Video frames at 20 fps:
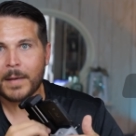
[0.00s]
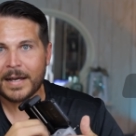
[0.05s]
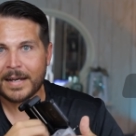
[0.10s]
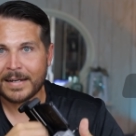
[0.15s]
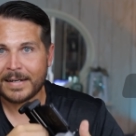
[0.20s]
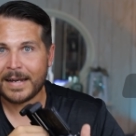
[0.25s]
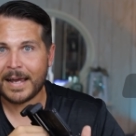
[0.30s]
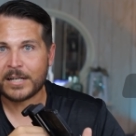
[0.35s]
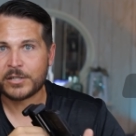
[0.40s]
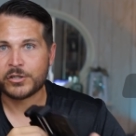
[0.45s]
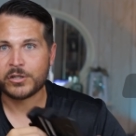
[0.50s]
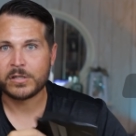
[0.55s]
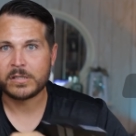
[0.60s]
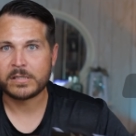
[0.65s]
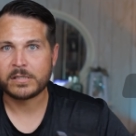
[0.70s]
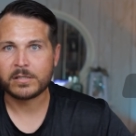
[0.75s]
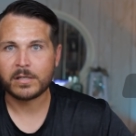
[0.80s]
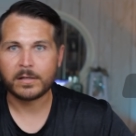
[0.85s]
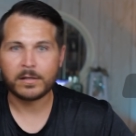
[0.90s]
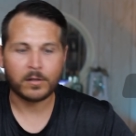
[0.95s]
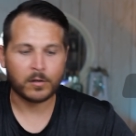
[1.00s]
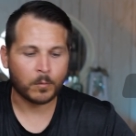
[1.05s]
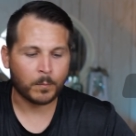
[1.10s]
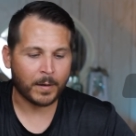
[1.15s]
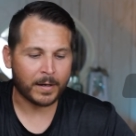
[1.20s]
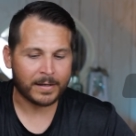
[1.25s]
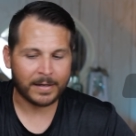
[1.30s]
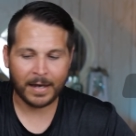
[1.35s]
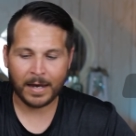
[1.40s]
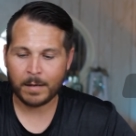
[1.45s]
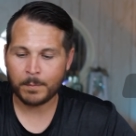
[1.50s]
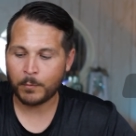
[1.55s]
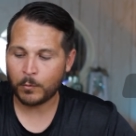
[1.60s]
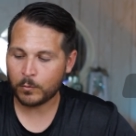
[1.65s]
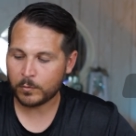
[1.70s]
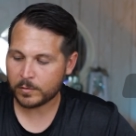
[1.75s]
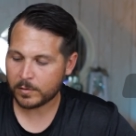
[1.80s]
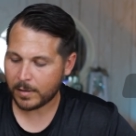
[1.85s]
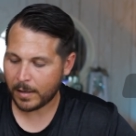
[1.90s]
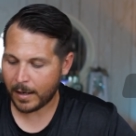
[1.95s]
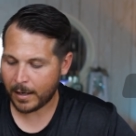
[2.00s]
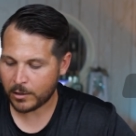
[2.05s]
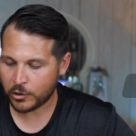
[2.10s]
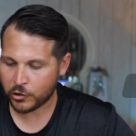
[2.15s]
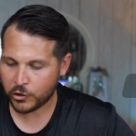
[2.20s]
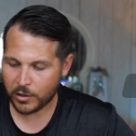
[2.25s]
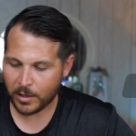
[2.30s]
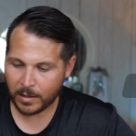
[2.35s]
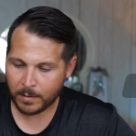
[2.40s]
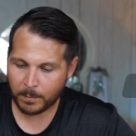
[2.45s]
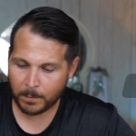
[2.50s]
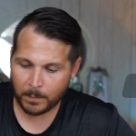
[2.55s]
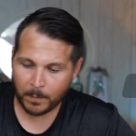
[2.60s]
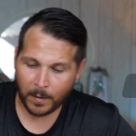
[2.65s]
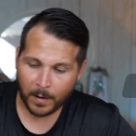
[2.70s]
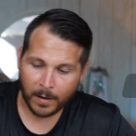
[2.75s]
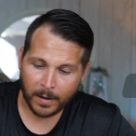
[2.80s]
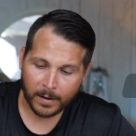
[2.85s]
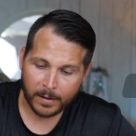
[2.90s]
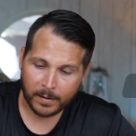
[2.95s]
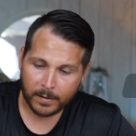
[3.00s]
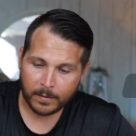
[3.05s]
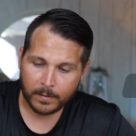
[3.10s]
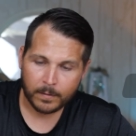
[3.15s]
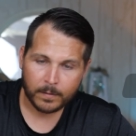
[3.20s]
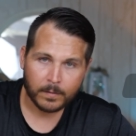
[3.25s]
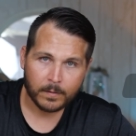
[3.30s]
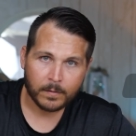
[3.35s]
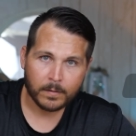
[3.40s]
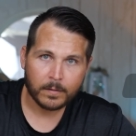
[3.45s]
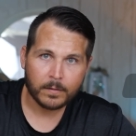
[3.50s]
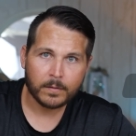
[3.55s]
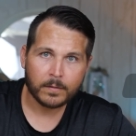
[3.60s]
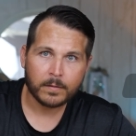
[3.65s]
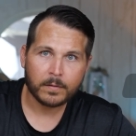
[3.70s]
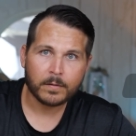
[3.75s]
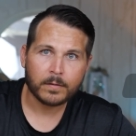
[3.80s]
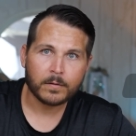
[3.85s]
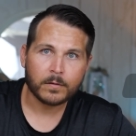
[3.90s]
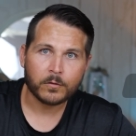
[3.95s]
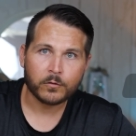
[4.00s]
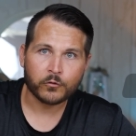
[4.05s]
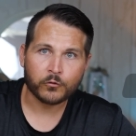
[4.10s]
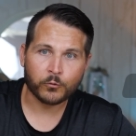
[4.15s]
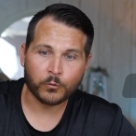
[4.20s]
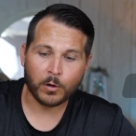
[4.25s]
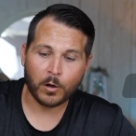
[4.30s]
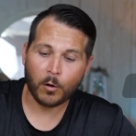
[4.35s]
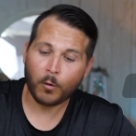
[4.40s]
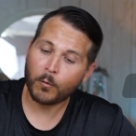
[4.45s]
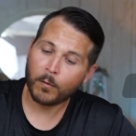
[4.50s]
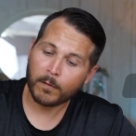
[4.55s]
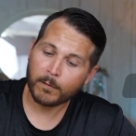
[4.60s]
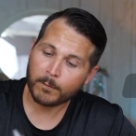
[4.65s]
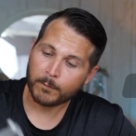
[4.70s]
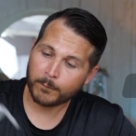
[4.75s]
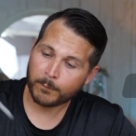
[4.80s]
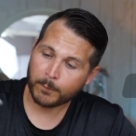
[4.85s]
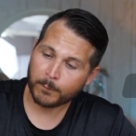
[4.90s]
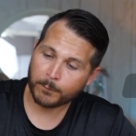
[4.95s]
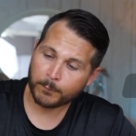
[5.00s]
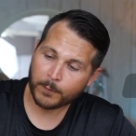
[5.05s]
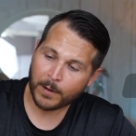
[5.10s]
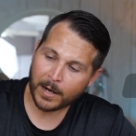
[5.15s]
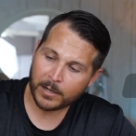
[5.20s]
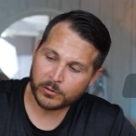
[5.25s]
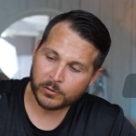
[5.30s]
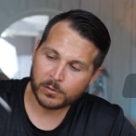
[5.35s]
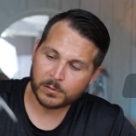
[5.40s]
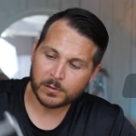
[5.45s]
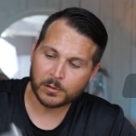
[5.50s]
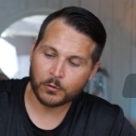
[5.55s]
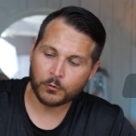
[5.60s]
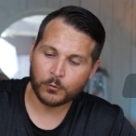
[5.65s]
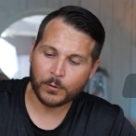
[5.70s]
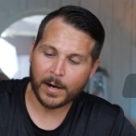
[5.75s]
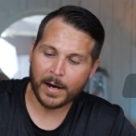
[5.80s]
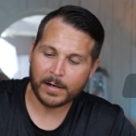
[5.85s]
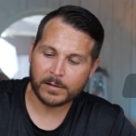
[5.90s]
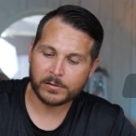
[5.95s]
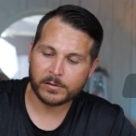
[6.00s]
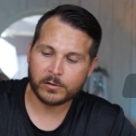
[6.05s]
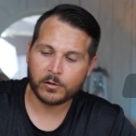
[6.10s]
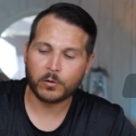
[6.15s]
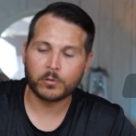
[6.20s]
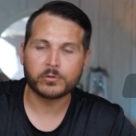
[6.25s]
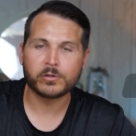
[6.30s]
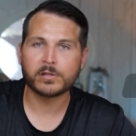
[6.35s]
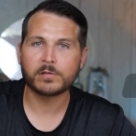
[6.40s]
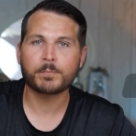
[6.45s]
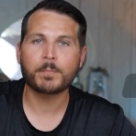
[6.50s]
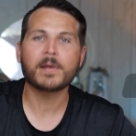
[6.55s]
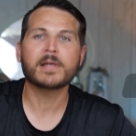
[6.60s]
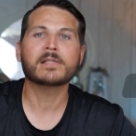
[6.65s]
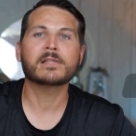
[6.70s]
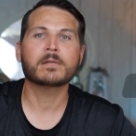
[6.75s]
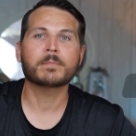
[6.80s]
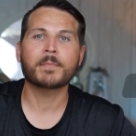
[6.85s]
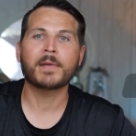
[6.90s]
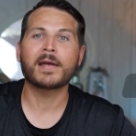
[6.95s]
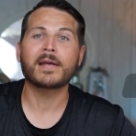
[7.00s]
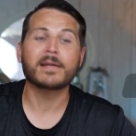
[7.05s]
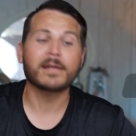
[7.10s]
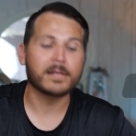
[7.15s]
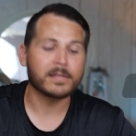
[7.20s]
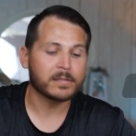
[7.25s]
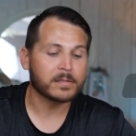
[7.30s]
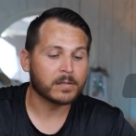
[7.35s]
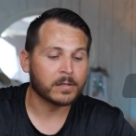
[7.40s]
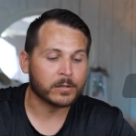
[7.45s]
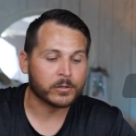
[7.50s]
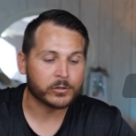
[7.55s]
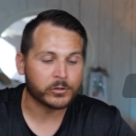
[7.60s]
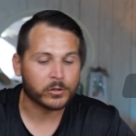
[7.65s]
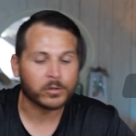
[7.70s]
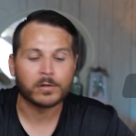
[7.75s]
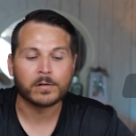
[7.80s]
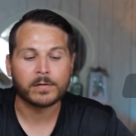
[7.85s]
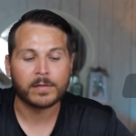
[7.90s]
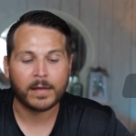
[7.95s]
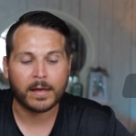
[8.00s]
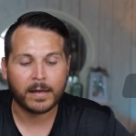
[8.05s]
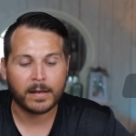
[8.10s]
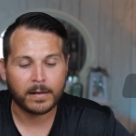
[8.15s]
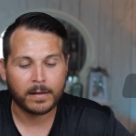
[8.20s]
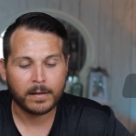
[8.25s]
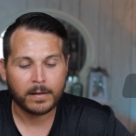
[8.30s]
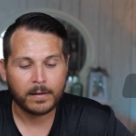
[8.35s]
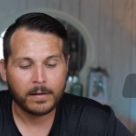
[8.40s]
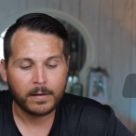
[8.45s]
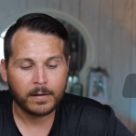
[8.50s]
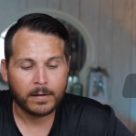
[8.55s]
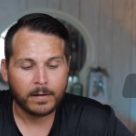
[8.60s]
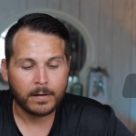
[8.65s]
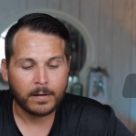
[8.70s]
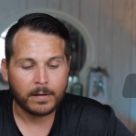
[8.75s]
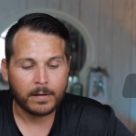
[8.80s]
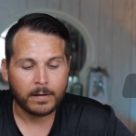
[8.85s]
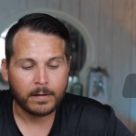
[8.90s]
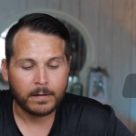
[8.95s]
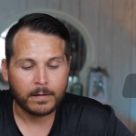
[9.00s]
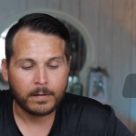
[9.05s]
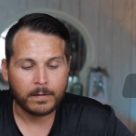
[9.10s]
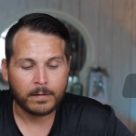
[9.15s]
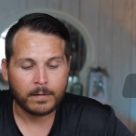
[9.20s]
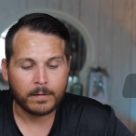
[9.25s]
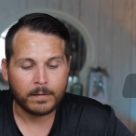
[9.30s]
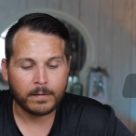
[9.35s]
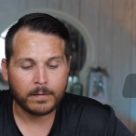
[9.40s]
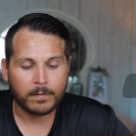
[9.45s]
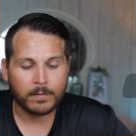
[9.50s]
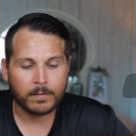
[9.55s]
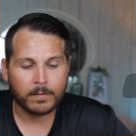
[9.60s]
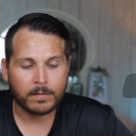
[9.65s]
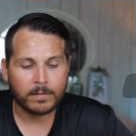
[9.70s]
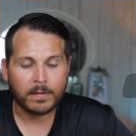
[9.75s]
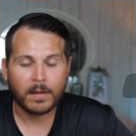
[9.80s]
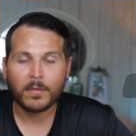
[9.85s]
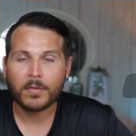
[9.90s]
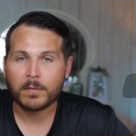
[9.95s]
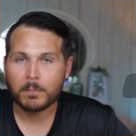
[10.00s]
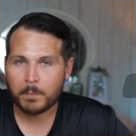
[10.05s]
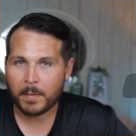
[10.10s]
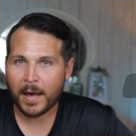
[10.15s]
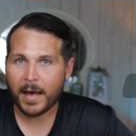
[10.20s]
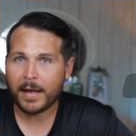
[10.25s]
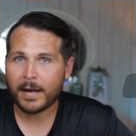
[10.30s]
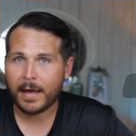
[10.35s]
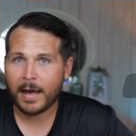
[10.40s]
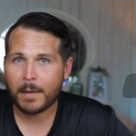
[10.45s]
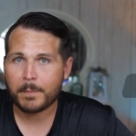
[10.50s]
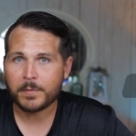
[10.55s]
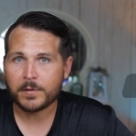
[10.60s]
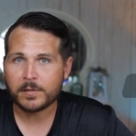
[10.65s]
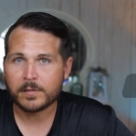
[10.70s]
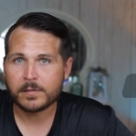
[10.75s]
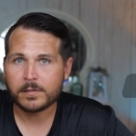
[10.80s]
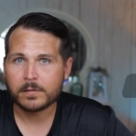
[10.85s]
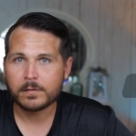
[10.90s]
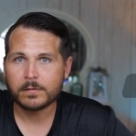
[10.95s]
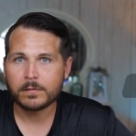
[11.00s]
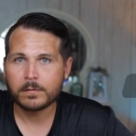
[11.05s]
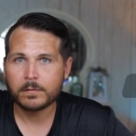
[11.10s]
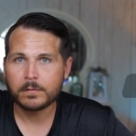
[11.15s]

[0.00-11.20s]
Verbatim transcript: connections, you know, my cables. I check my drone for fractures and cracks, you know, just basic maintenance to ensure that nothing bad happens.